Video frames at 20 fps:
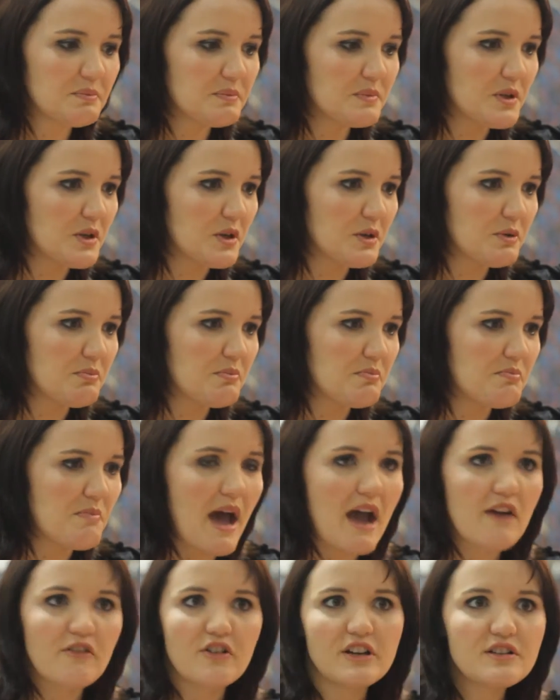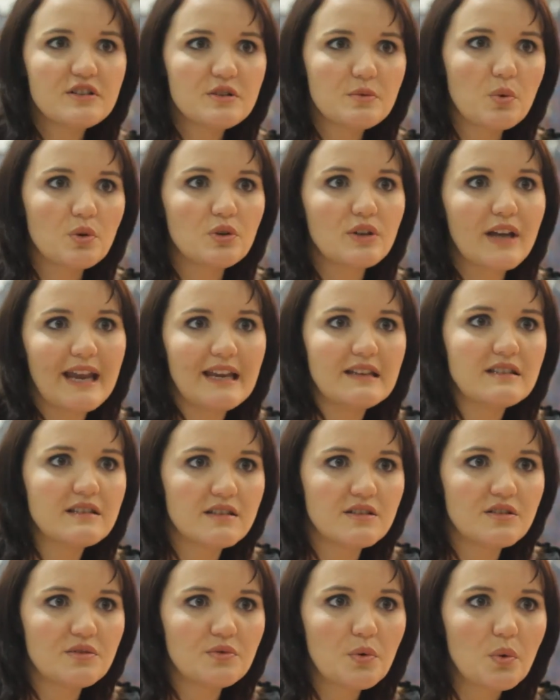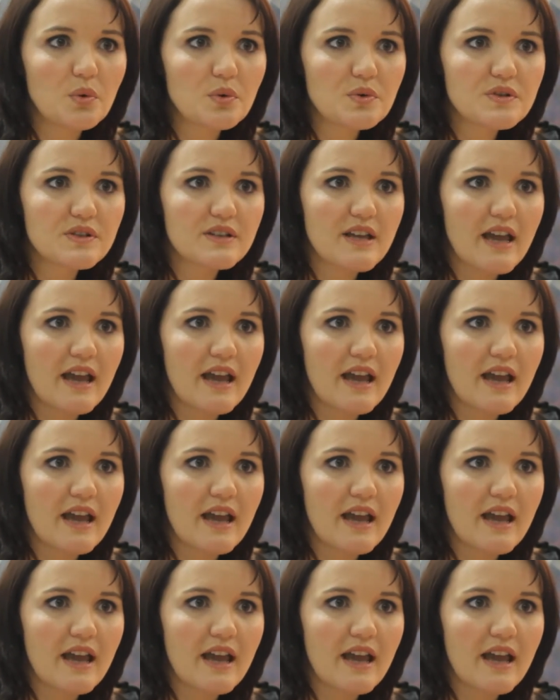you know, marriage will end in divorce.